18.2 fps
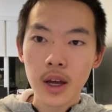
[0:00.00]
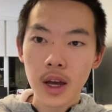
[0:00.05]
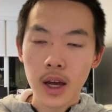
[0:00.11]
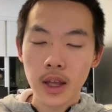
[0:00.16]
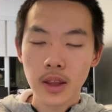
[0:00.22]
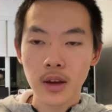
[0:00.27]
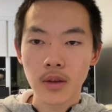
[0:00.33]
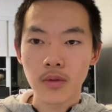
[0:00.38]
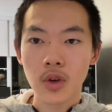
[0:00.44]

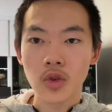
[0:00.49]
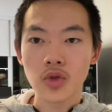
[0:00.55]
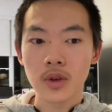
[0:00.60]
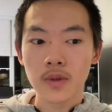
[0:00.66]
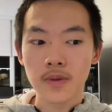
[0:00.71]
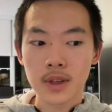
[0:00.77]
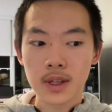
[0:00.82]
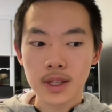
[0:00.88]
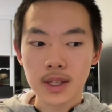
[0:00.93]
and the erosion
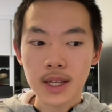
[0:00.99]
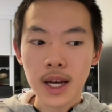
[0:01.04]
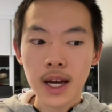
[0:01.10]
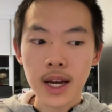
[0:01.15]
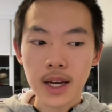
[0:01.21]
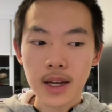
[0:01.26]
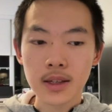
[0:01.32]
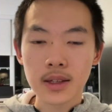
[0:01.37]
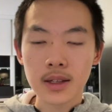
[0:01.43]
of the
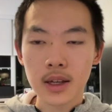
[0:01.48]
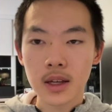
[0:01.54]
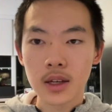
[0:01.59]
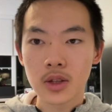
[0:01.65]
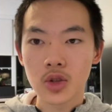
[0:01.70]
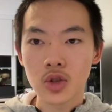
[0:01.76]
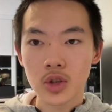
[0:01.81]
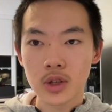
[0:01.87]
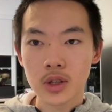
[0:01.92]
sides
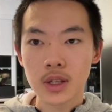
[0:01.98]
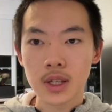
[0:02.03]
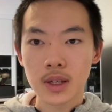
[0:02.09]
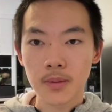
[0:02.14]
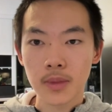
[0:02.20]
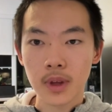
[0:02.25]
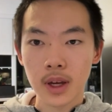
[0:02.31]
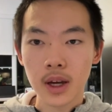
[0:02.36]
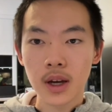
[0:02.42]
is just
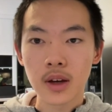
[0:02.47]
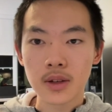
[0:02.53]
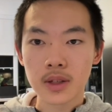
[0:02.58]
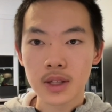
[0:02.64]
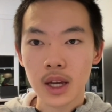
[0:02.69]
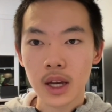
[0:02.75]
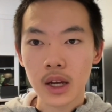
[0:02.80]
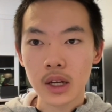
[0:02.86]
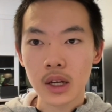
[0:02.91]
something else
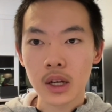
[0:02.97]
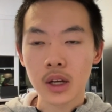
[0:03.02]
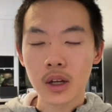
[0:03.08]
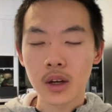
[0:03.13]
that